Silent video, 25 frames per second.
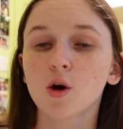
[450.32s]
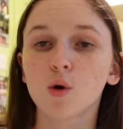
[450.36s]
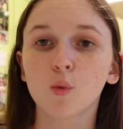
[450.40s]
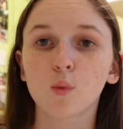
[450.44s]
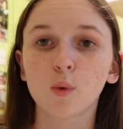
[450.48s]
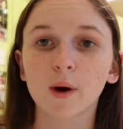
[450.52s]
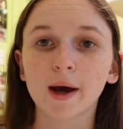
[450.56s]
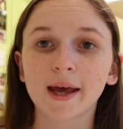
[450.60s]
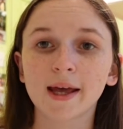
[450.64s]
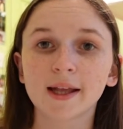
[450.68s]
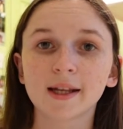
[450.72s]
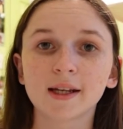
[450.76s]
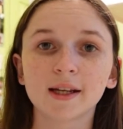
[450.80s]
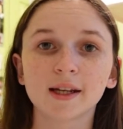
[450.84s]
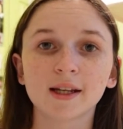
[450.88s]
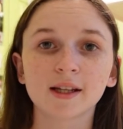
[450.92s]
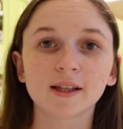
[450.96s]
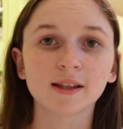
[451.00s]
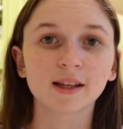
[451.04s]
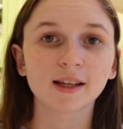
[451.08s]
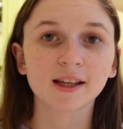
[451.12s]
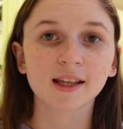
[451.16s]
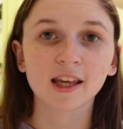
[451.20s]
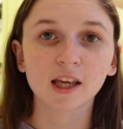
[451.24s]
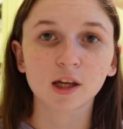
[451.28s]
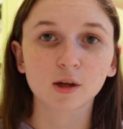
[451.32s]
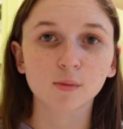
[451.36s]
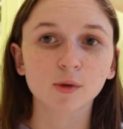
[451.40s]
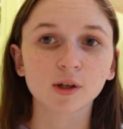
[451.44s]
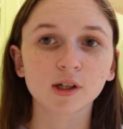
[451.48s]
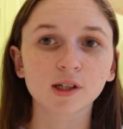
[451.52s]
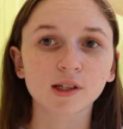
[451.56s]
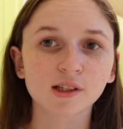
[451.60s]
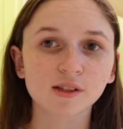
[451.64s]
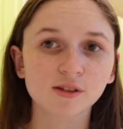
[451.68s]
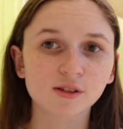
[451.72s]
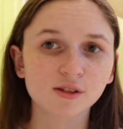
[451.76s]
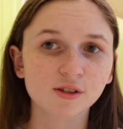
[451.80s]
when the camera
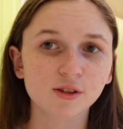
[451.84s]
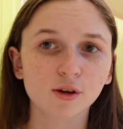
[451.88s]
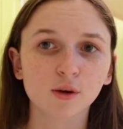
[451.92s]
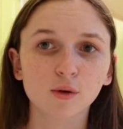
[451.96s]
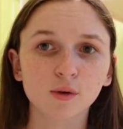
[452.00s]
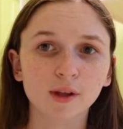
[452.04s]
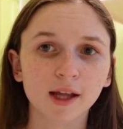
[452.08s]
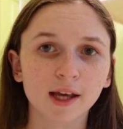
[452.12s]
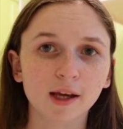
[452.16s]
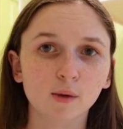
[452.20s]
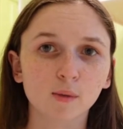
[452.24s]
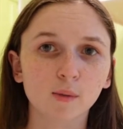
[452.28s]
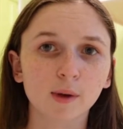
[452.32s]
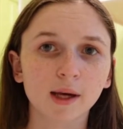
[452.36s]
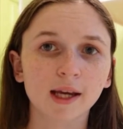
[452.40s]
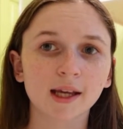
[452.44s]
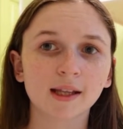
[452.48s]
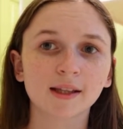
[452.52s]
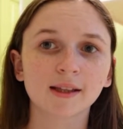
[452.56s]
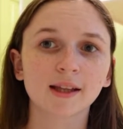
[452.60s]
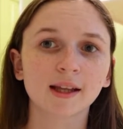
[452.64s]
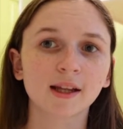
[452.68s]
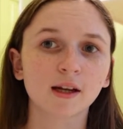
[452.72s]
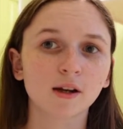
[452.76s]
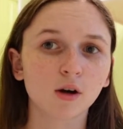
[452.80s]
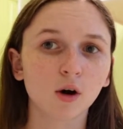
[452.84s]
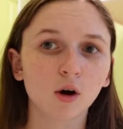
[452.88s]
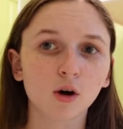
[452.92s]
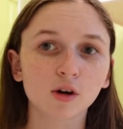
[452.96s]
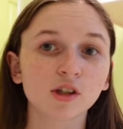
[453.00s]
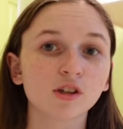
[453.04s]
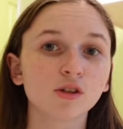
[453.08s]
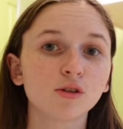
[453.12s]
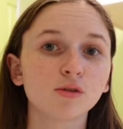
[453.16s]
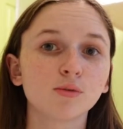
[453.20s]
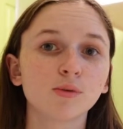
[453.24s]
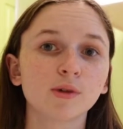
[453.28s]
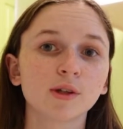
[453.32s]
is so lightweight, then all
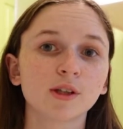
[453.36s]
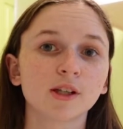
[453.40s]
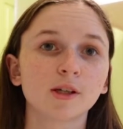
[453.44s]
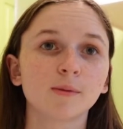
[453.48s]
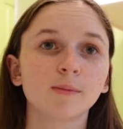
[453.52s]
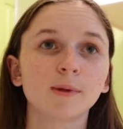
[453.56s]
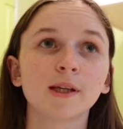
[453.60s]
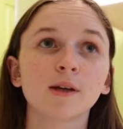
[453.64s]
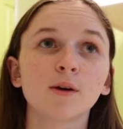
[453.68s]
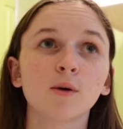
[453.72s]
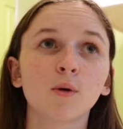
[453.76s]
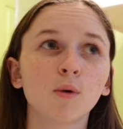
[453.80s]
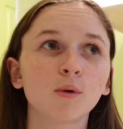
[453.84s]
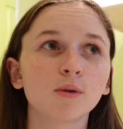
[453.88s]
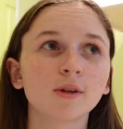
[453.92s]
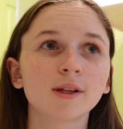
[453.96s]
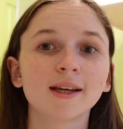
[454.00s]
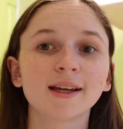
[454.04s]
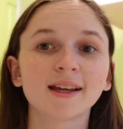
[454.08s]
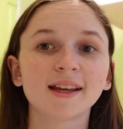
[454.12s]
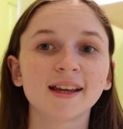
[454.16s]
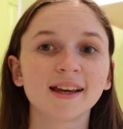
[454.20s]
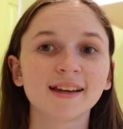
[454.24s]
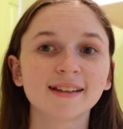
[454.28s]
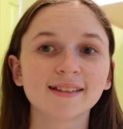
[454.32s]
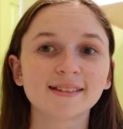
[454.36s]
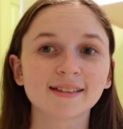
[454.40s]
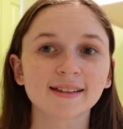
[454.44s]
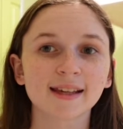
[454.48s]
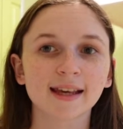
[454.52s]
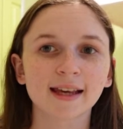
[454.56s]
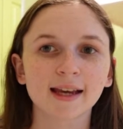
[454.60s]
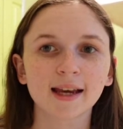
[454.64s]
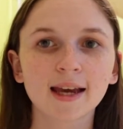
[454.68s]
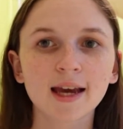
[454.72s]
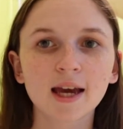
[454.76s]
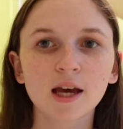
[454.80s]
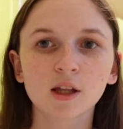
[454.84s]
you'd really be holding is
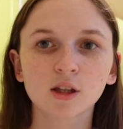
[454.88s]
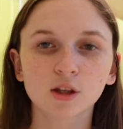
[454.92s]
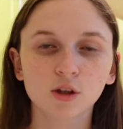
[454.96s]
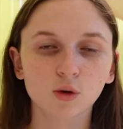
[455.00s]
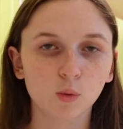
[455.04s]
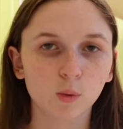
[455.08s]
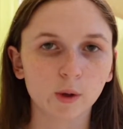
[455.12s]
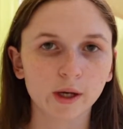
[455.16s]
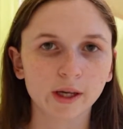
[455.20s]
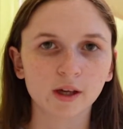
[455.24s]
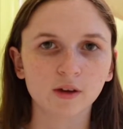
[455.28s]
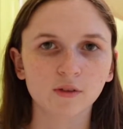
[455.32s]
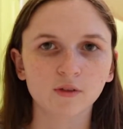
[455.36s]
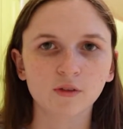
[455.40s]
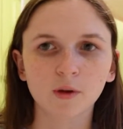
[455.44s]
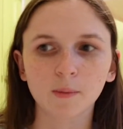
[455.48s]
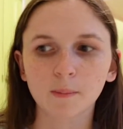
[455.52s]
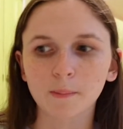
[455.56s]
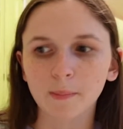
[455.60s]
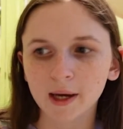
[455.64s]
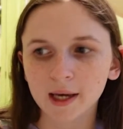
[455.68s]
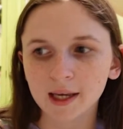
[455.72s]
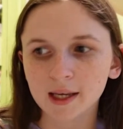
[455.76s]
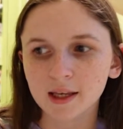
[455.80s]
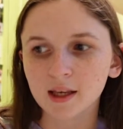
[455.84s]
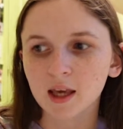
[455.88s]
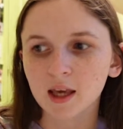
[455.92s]
like the weight of the mic.